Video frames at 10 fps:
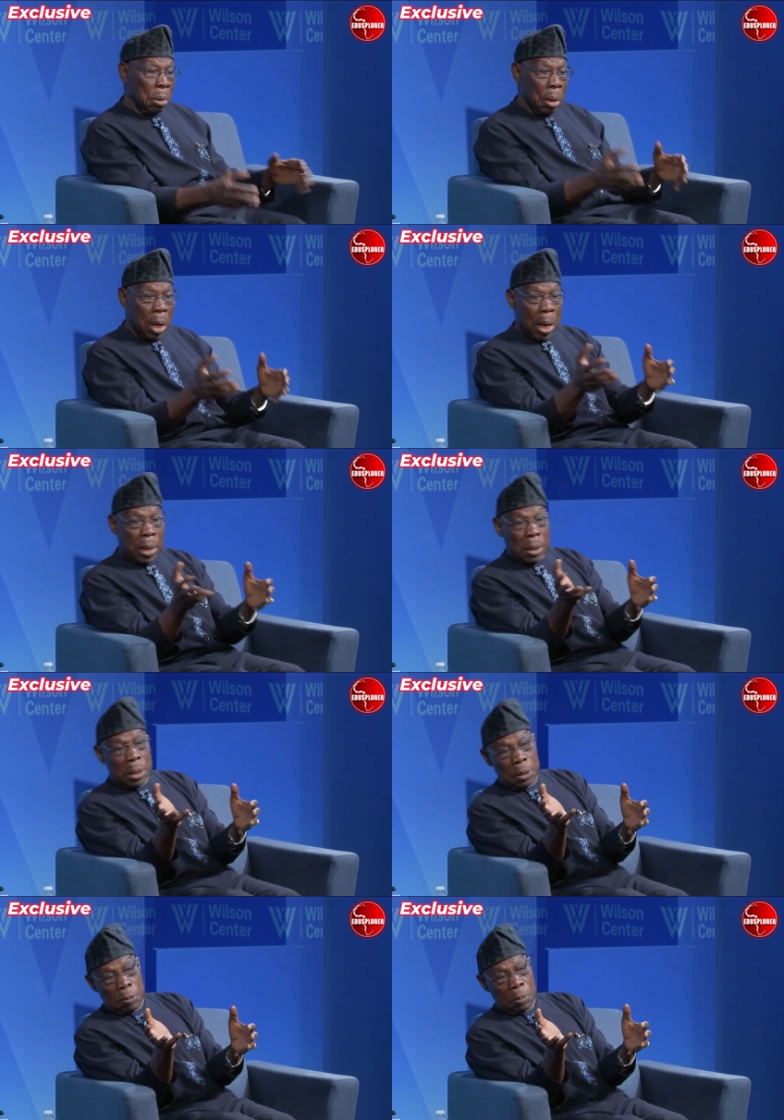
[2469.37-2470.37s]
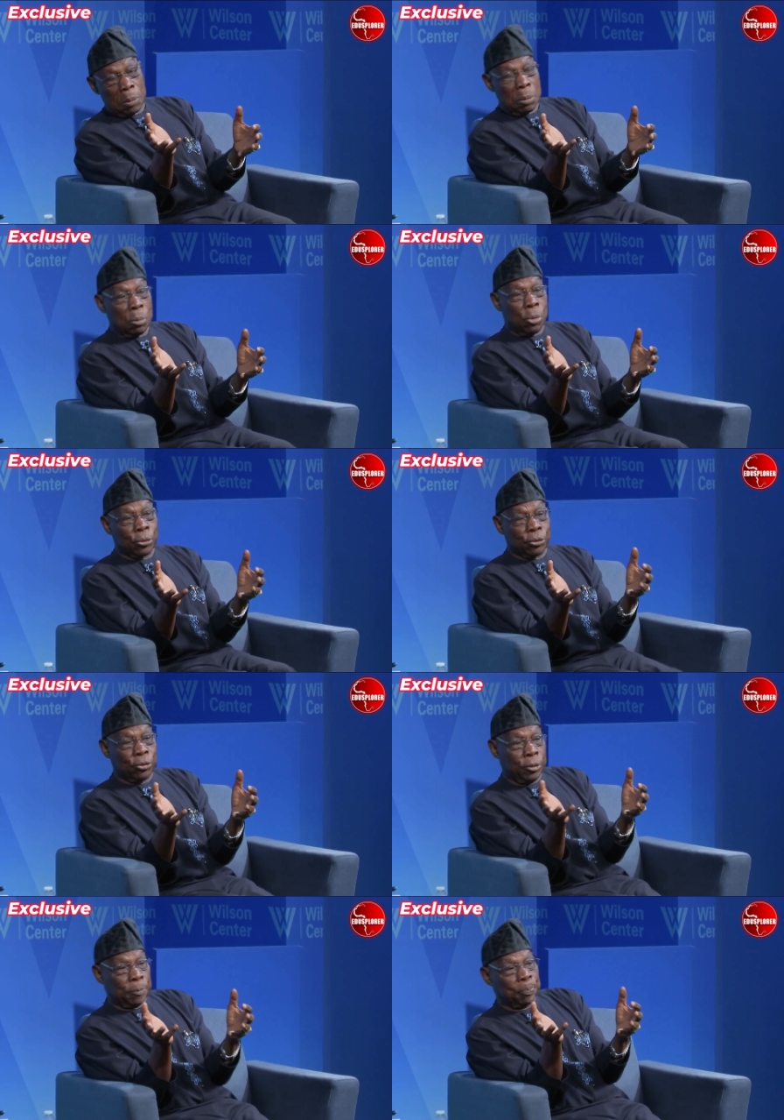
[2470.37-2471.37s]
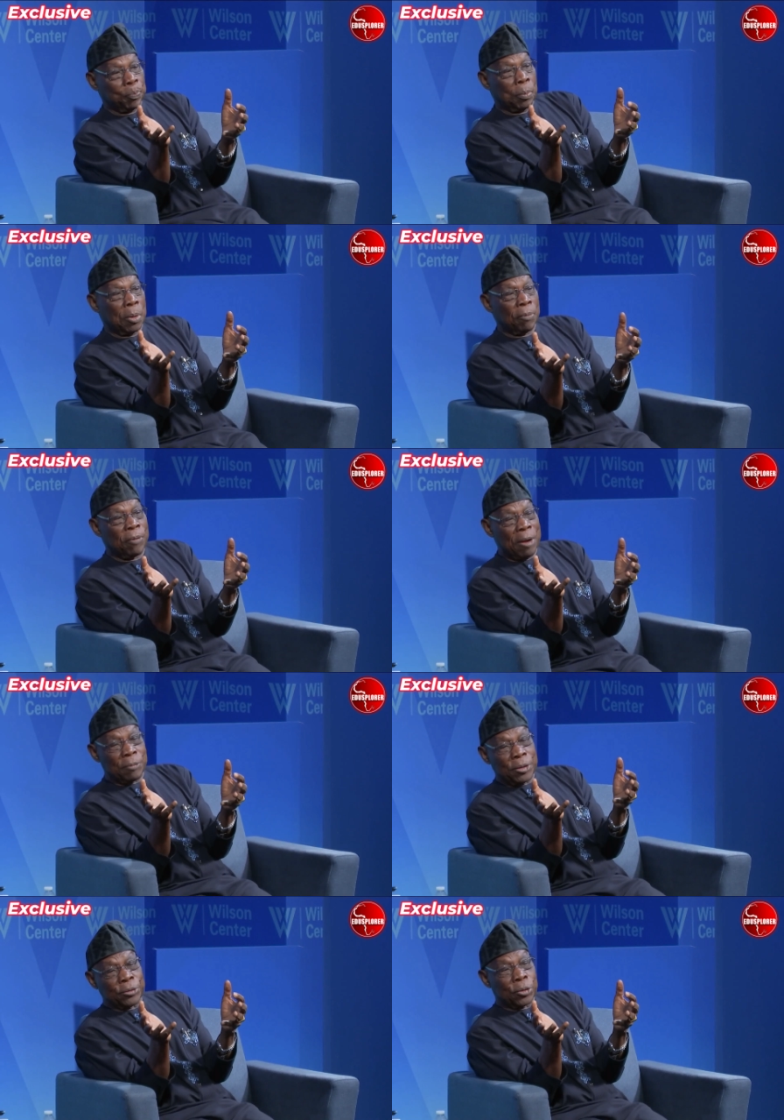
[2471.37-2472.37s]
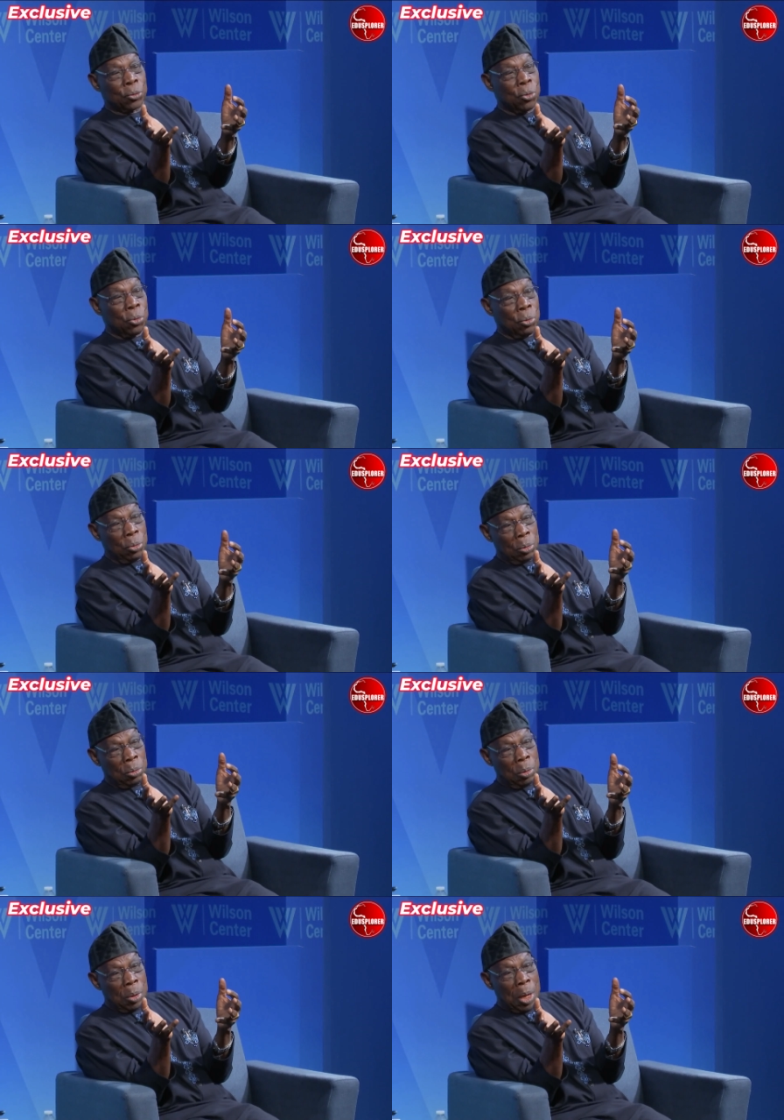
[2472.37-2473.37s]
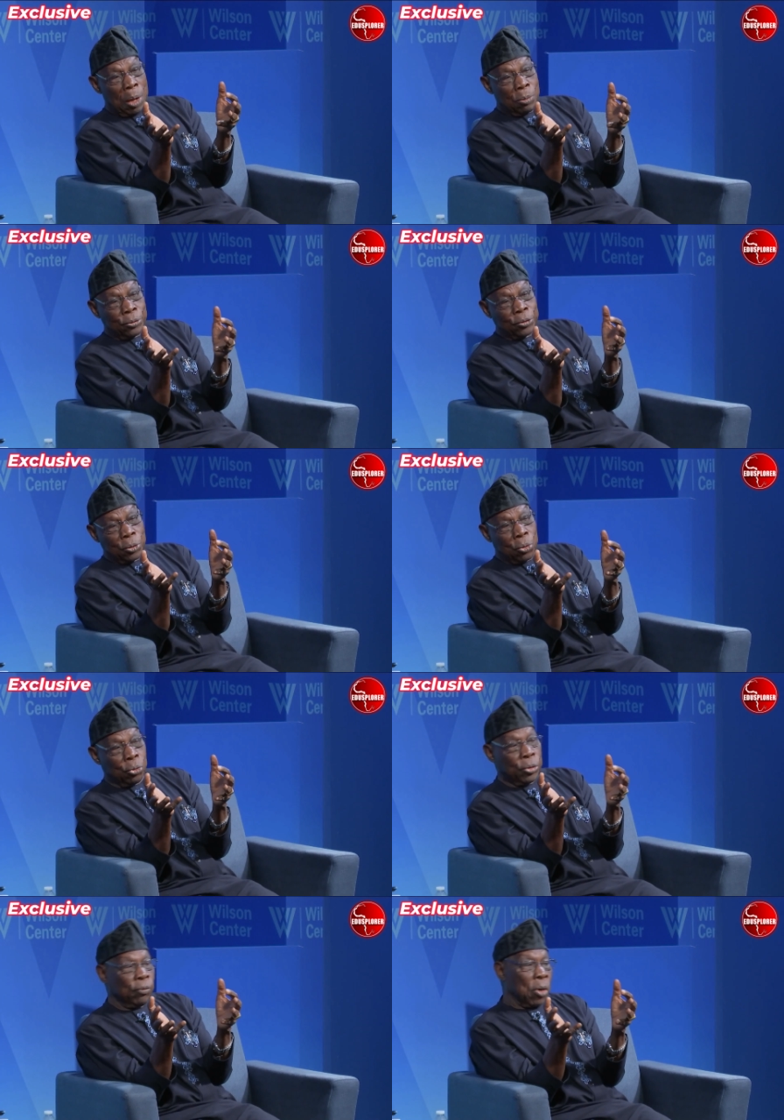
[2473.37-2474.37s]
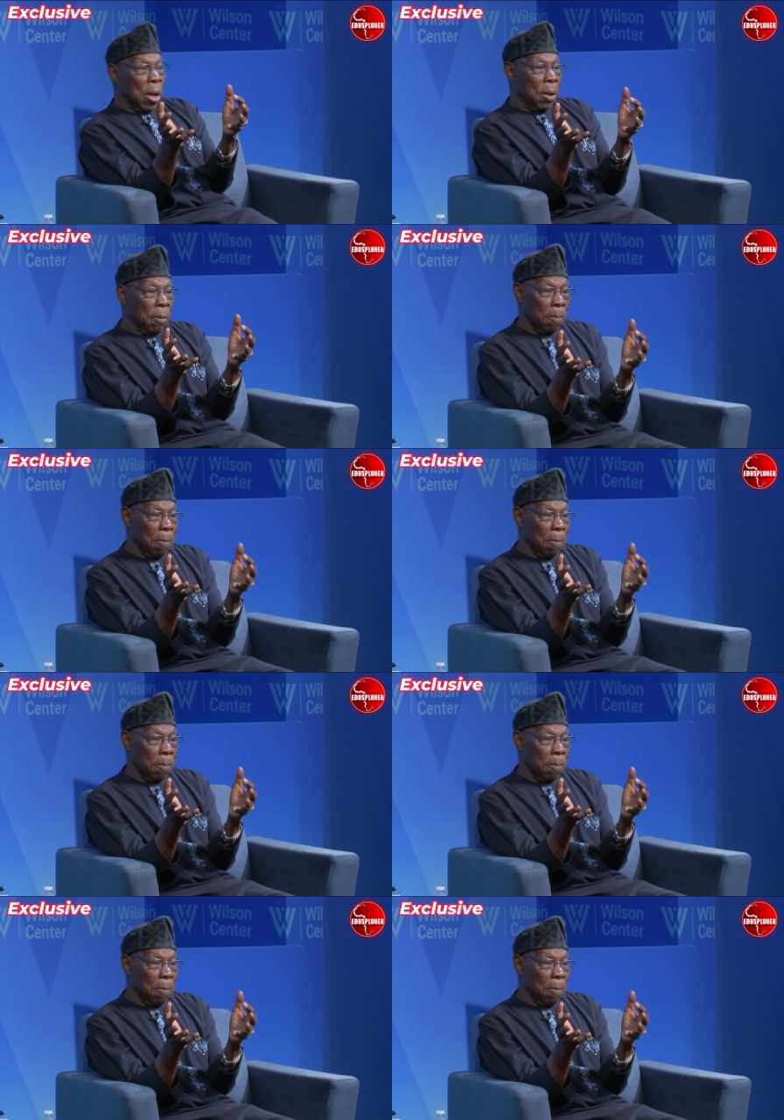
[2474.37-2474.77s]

I was, 5 days ago, I was in Cote d'Ivoire.